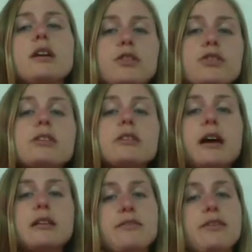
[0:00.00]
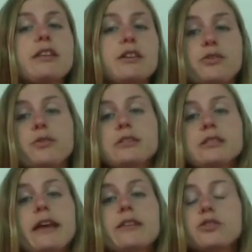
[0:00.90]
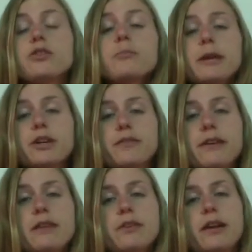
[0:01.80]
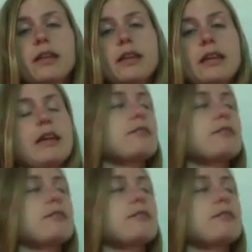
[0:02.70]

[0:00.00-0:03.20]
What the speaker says: There's a lot of different things you can say. So you can pick your favorite and